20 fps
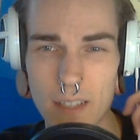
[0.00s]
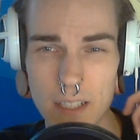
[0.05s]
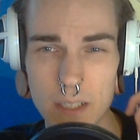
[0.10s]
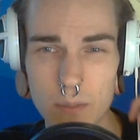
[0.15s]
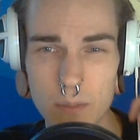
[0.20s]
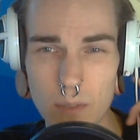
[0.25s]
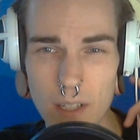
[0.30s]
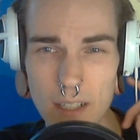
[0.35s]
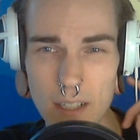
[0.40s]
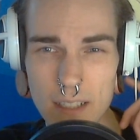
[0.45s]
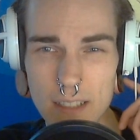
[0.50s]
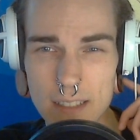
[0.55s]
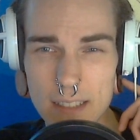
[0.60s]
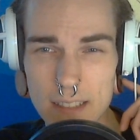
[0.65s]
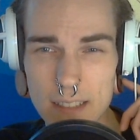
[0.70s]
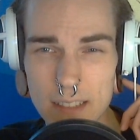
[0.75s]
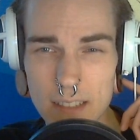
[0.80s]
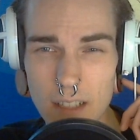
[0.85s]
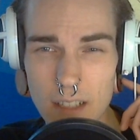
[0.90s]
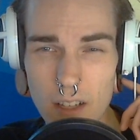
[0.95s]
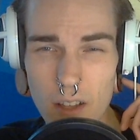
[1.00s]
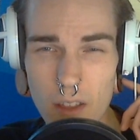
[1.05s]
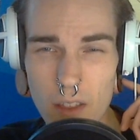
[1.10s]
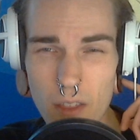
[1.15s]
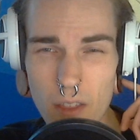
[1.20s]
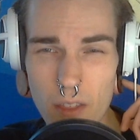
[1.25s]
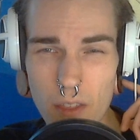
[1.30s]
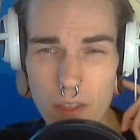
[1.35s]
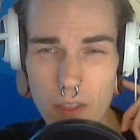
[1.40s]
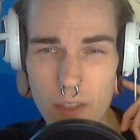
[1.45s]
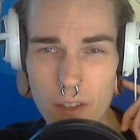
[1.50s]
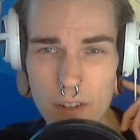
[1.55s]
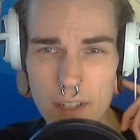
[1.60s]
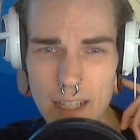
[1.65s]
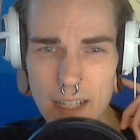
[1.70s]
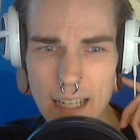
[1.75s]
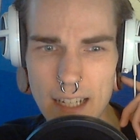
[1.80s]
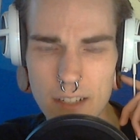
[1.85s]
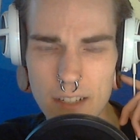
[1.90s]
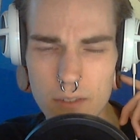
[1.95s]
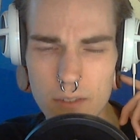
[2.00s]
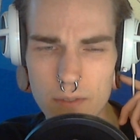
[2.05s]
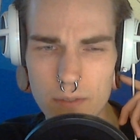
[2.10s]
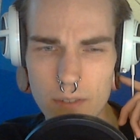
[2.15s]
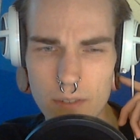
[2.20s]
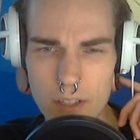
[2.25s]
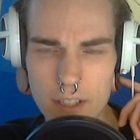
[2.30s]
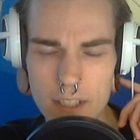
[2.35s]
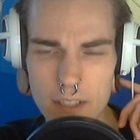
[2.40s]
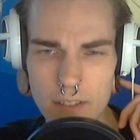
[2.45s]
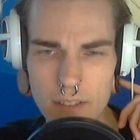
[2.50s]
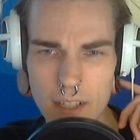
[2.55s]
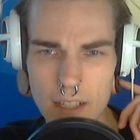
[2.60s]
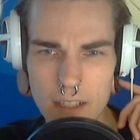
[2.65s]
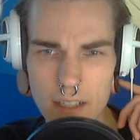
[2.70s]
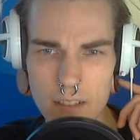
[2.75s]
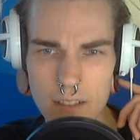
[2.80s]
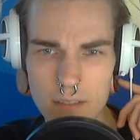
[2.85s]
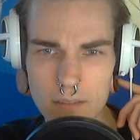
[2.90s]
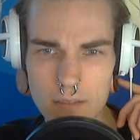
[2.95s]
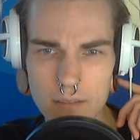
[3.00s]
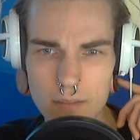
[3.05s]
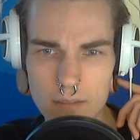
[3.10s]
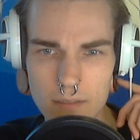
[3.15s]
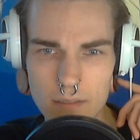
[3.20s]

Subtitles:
this one is 38 or 40 right now.